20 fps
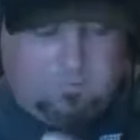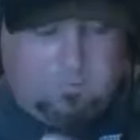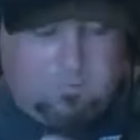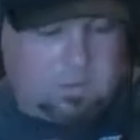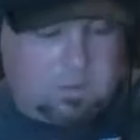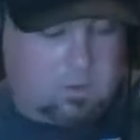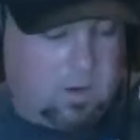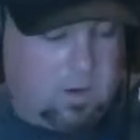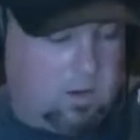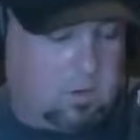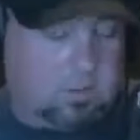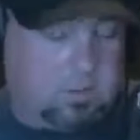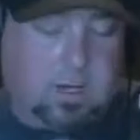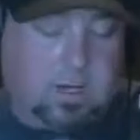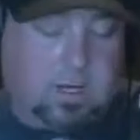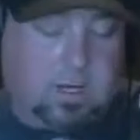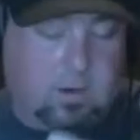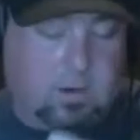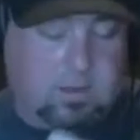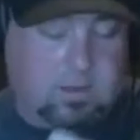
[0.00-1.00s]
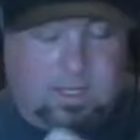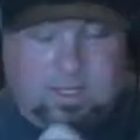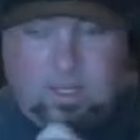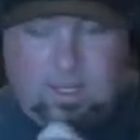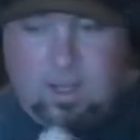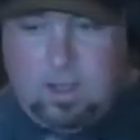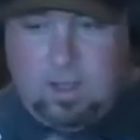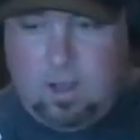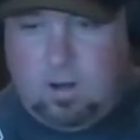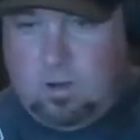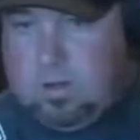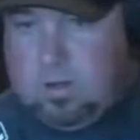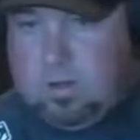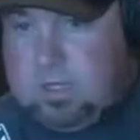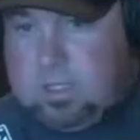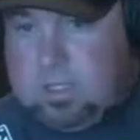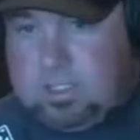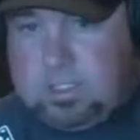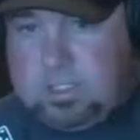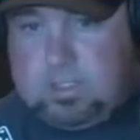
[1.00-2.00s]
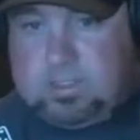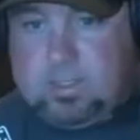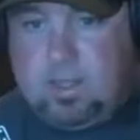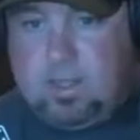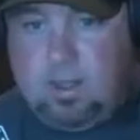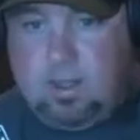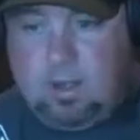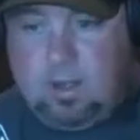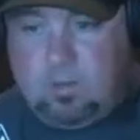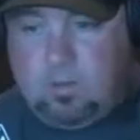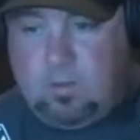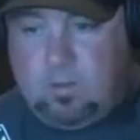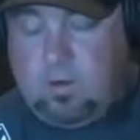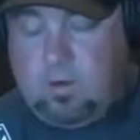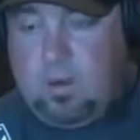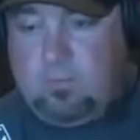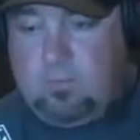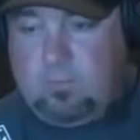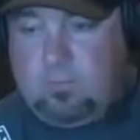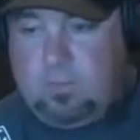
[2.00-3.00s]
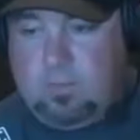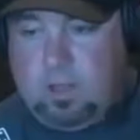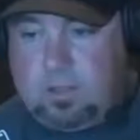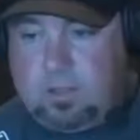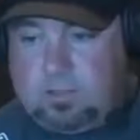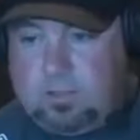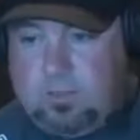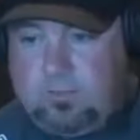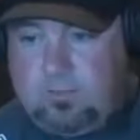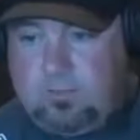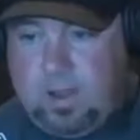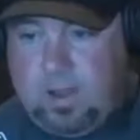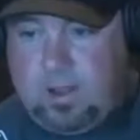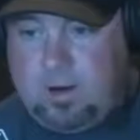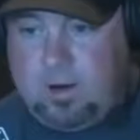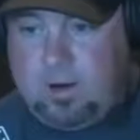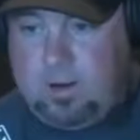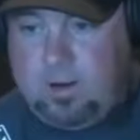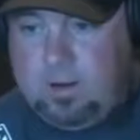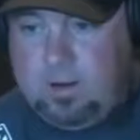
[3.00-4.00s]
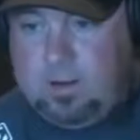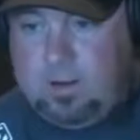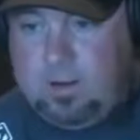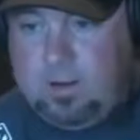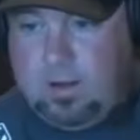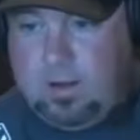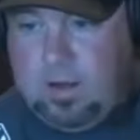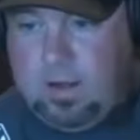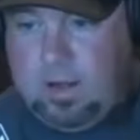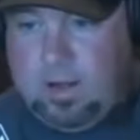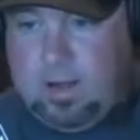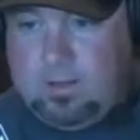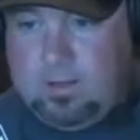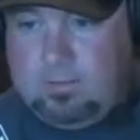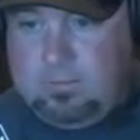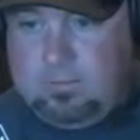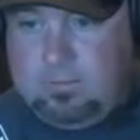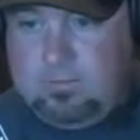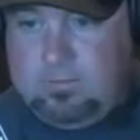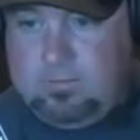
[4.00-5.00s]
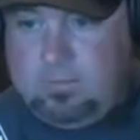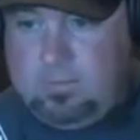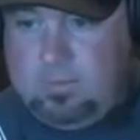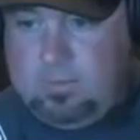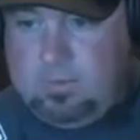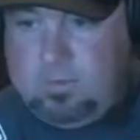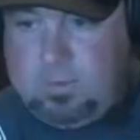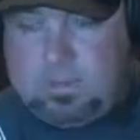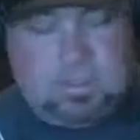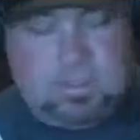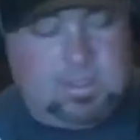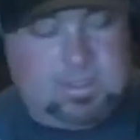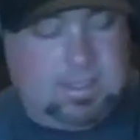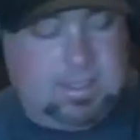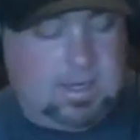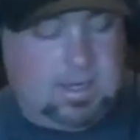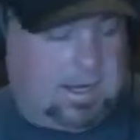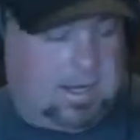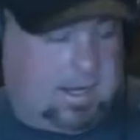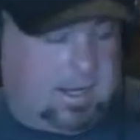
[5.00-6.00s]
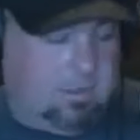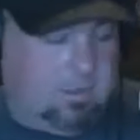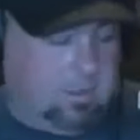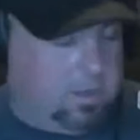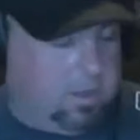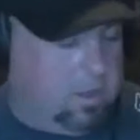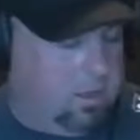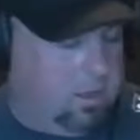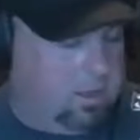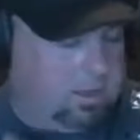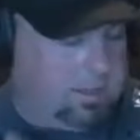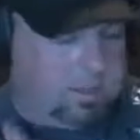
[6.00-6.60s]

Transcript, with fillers: first round or second round TKO. She's the uh, runner up from the Ultimate Fighter uh, season. I can't recall